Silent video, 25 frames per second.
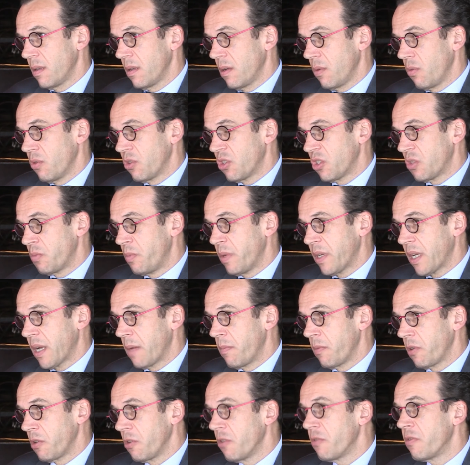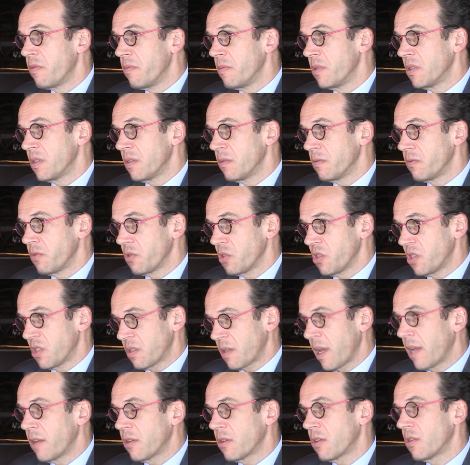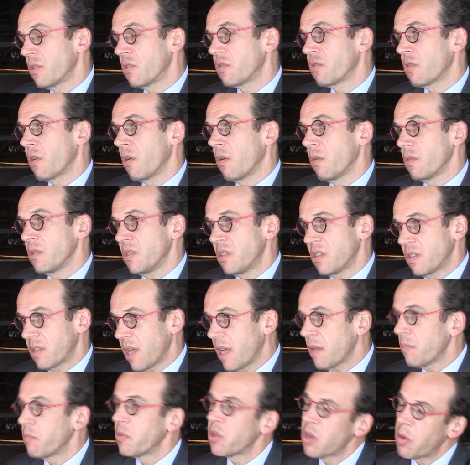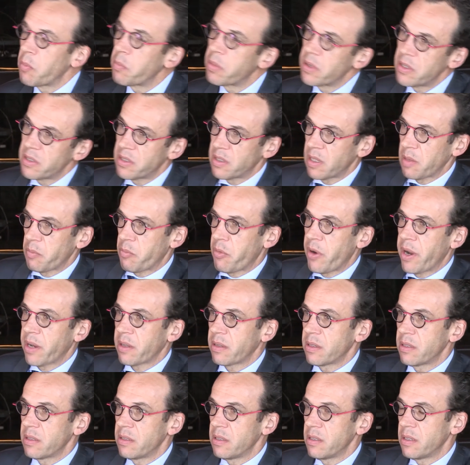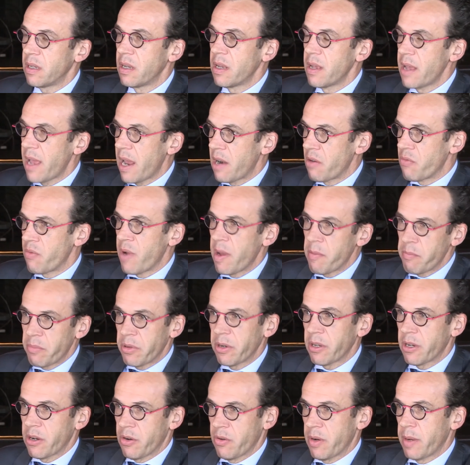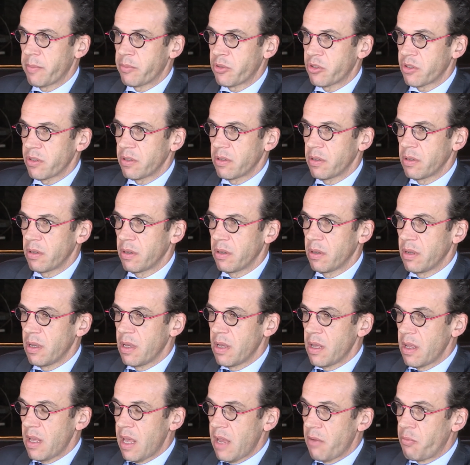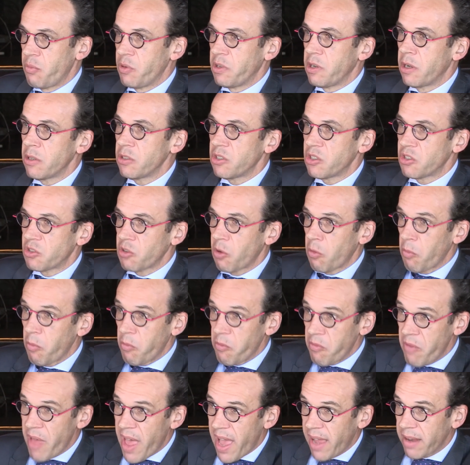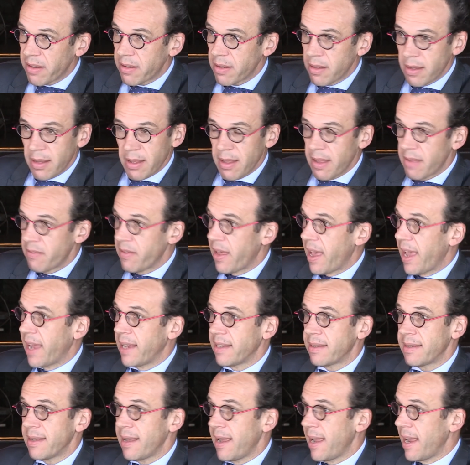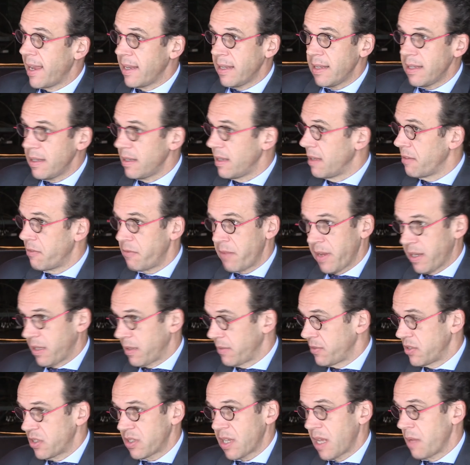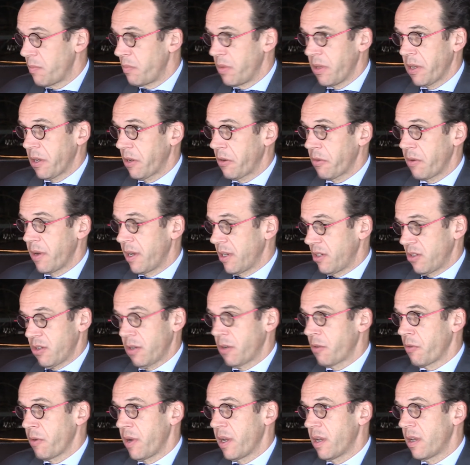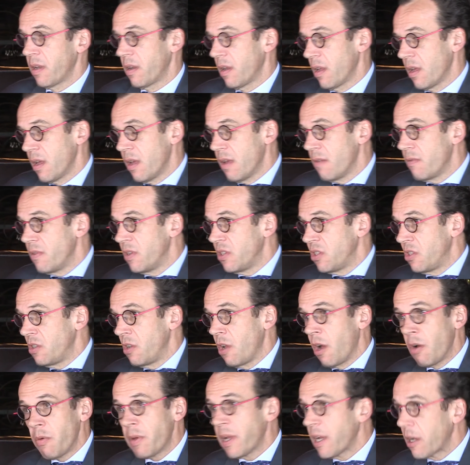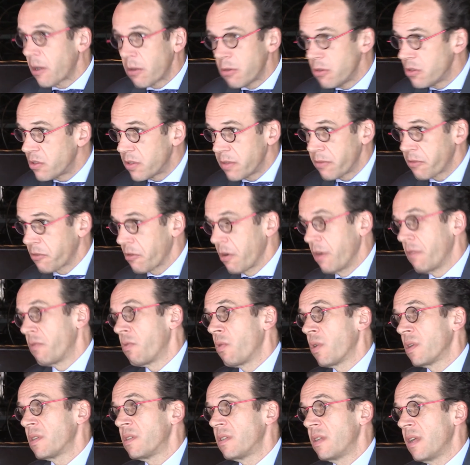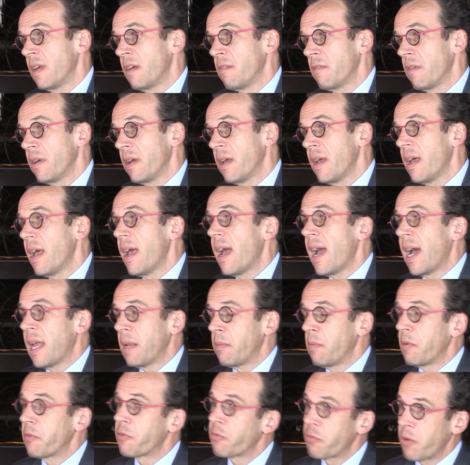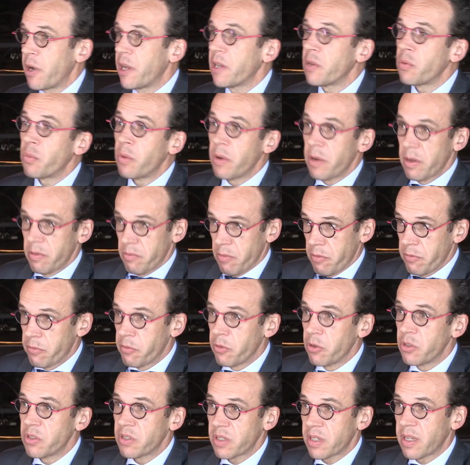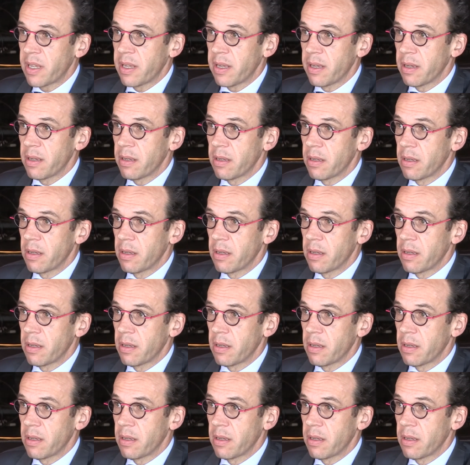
which has become a euphemism for state control, state monopolistic practices, and rampant corruption. If we don't solve that, there ain't any effective state being created. There's no inclusive growth whatsoever, and I'm afraid we're in reverse gear.